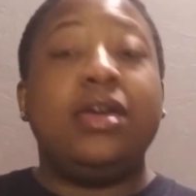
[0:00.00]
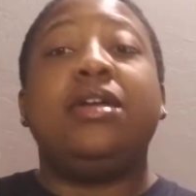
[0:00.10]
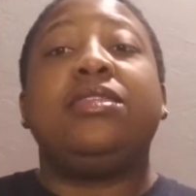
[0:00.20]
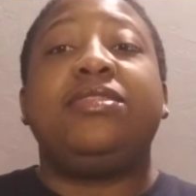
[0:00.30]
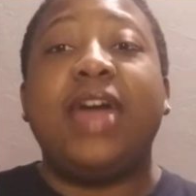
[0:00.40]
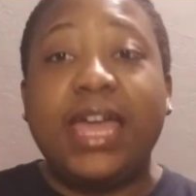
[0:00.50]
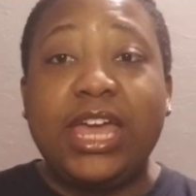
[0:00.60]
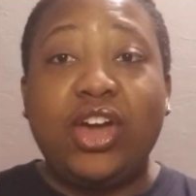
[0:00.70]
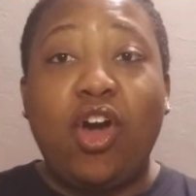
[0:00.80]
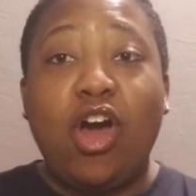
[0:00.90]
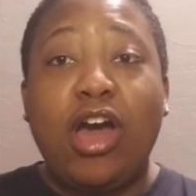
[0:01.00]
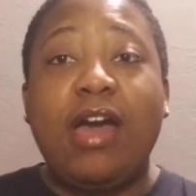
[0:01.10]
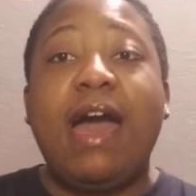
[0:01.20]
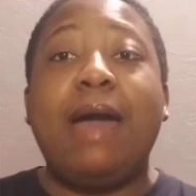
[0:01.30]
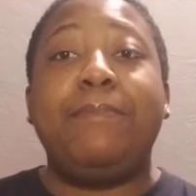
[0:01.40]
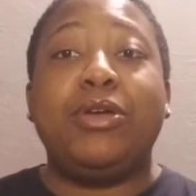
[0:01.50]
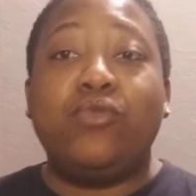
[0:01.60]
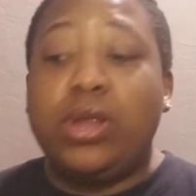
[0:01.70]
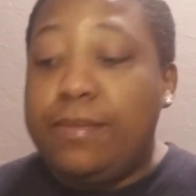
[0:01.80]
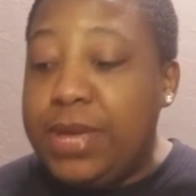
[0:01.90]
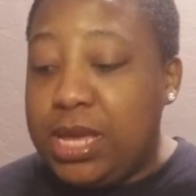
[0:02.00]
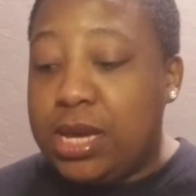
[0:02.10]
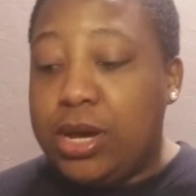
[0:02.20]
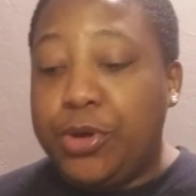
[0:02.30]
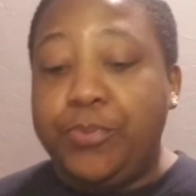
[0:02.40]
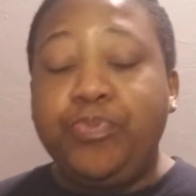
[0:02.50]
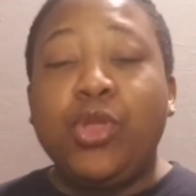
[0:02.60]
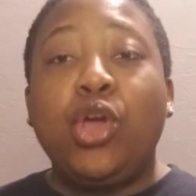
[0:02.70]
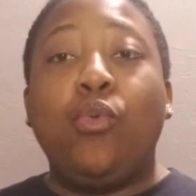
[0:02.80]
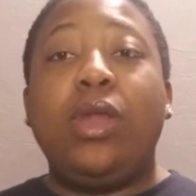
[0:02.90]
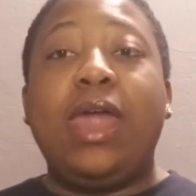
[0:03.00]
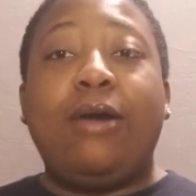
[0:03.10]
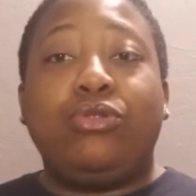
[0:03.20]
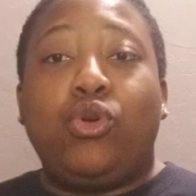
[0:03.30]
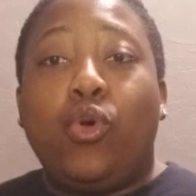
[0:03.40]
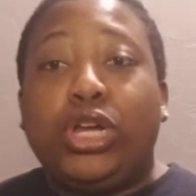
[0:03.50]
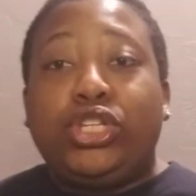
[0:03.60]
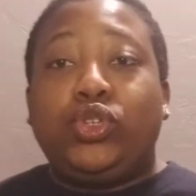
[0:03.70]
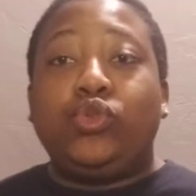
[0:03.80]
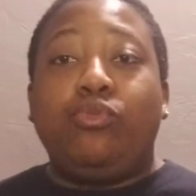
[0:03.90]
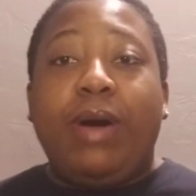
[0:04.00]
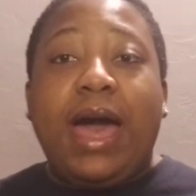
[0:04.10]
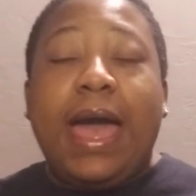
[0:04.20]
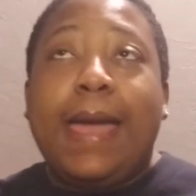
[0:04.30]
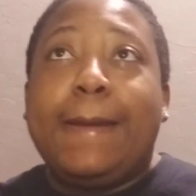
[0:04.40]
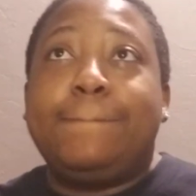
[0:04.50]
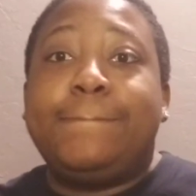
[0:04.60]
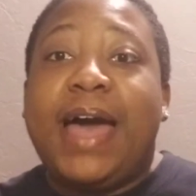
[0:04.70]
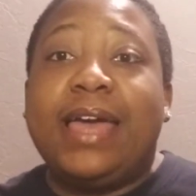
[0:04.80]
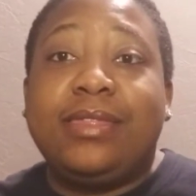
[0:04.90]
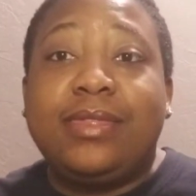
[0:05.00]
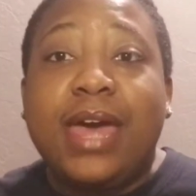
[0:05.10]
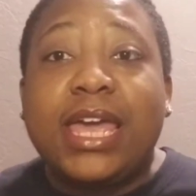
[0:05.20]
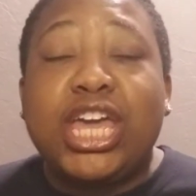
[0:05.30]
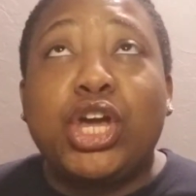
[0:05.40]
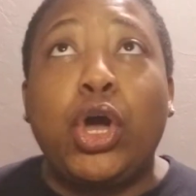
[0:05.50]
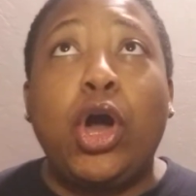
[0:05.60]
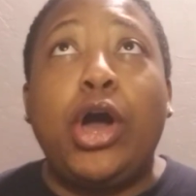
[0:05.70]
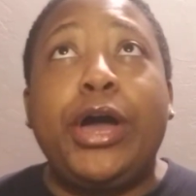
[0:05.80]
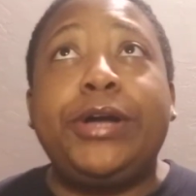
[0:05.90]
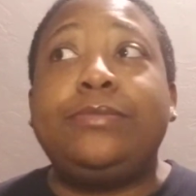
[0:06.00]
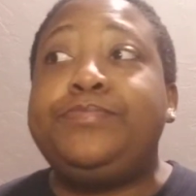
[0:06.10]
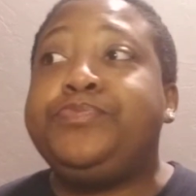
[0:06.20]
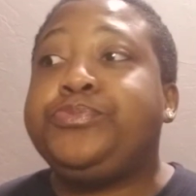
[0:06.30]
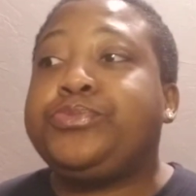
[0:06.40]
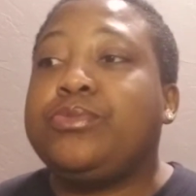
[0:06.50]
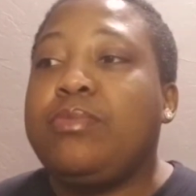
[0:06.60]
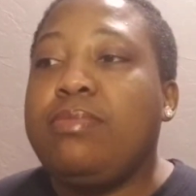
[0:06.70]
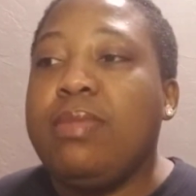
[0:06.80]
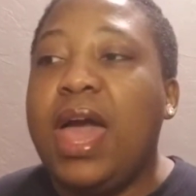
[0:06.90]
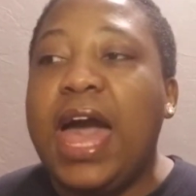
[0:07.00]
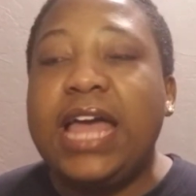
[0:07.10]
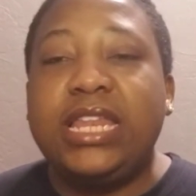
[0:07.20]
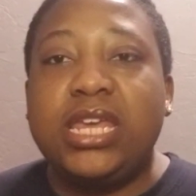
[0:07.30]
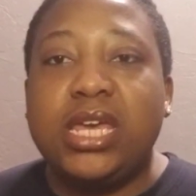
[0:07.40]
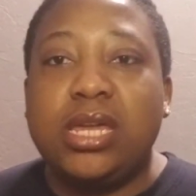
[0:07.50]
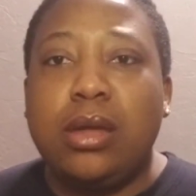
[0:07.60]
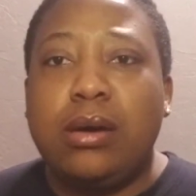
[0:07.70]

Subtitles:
second car. I've been with Amica. When I was going to buy my second car, I did